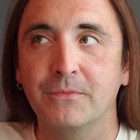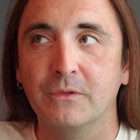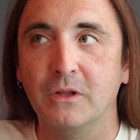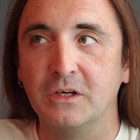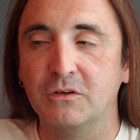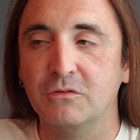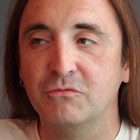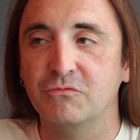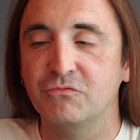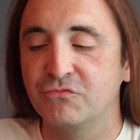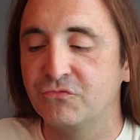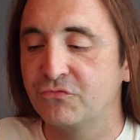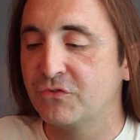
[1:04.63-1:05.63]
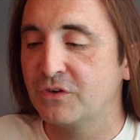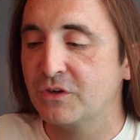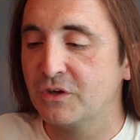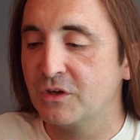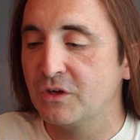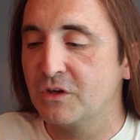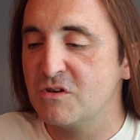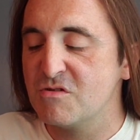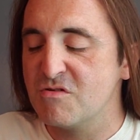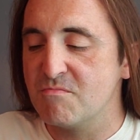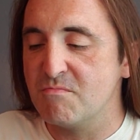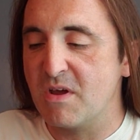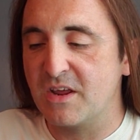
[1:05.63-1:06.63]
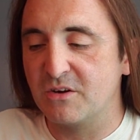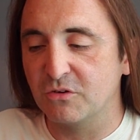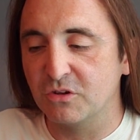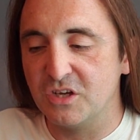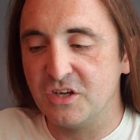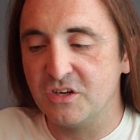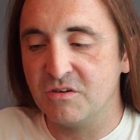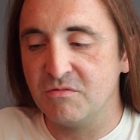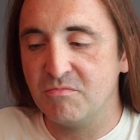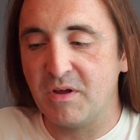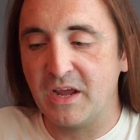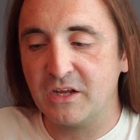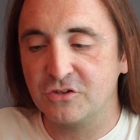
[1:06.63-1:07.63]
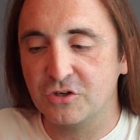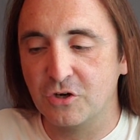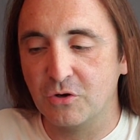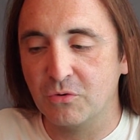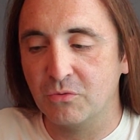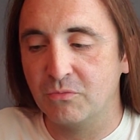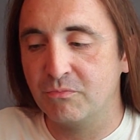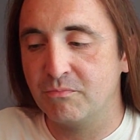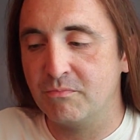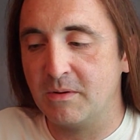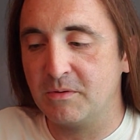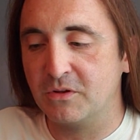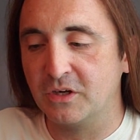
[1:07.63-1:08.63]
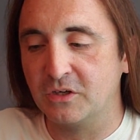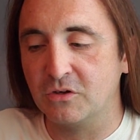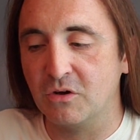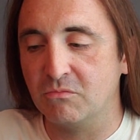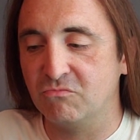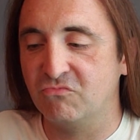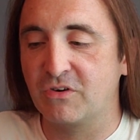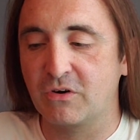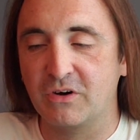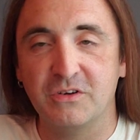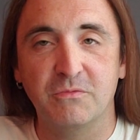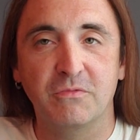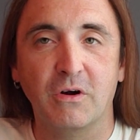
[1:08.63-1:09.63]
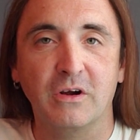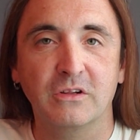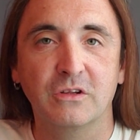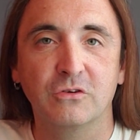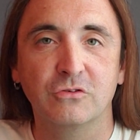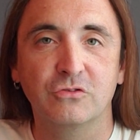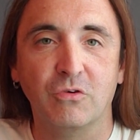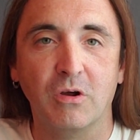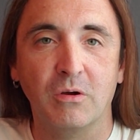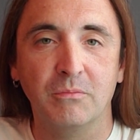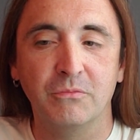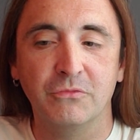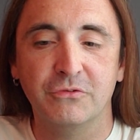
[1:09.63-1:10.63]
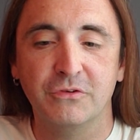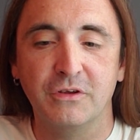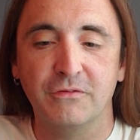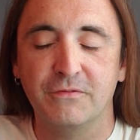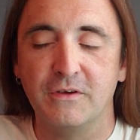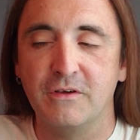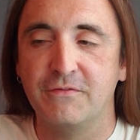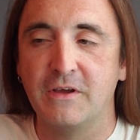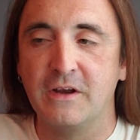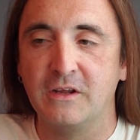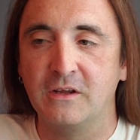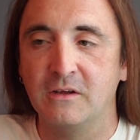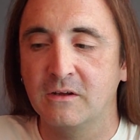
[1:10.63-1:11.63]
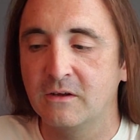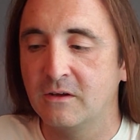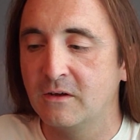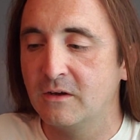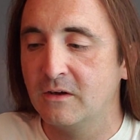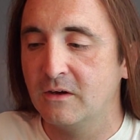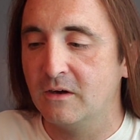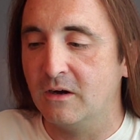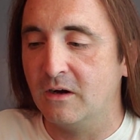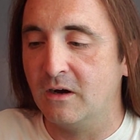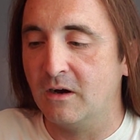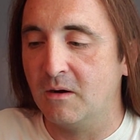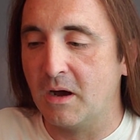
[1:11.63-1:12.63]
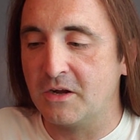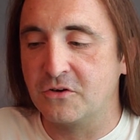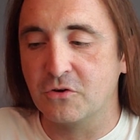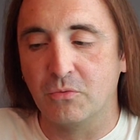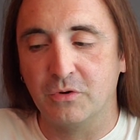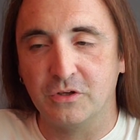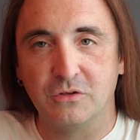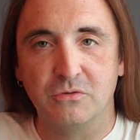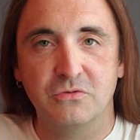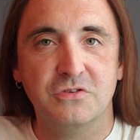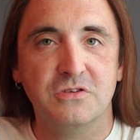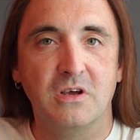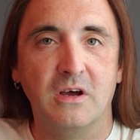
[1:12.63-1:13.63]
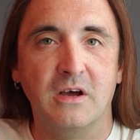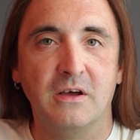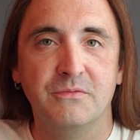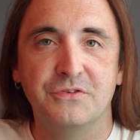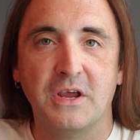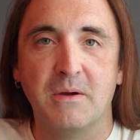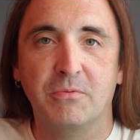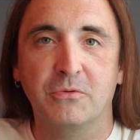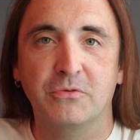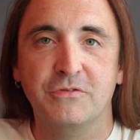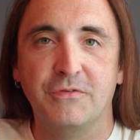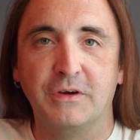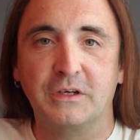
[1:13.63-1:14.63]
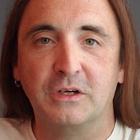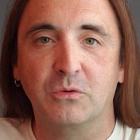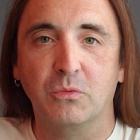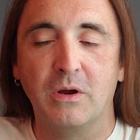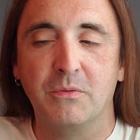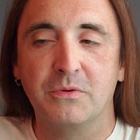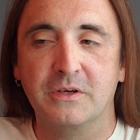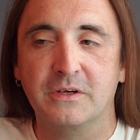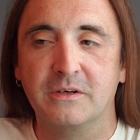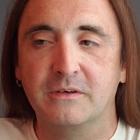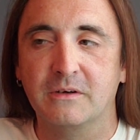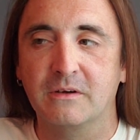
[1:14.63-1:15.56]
like mandolin, banjo, maybe like very, very little drums, if any. I don't want to use samples if I can get away with it.